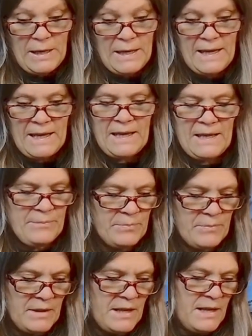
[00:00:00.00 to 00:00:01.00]
in here
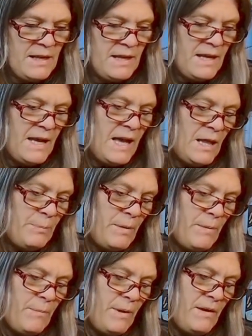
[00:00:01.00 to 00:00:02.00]

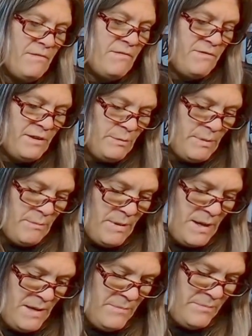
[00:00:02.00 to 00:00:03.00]
helping me and filming
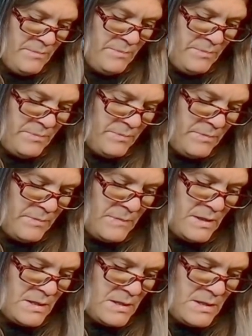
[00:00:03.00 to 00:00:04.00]
me,
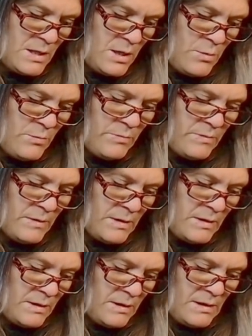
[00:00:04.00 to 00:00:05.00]
so
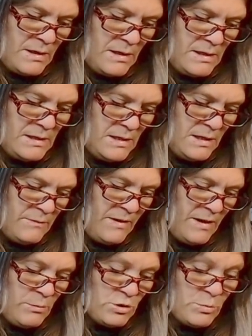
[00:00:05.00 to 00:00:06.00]
I
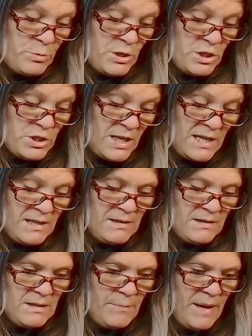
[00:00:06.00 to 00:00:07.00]
very much appreciate
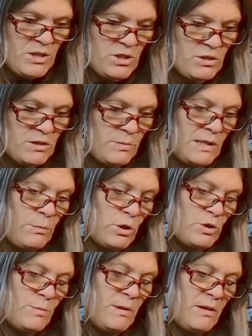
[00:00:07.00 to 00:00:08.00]
your patience while you
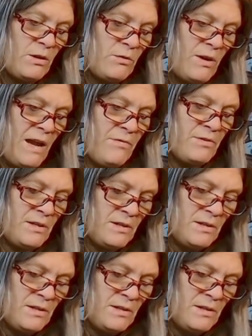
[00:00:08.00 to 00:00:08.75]
watch me craft.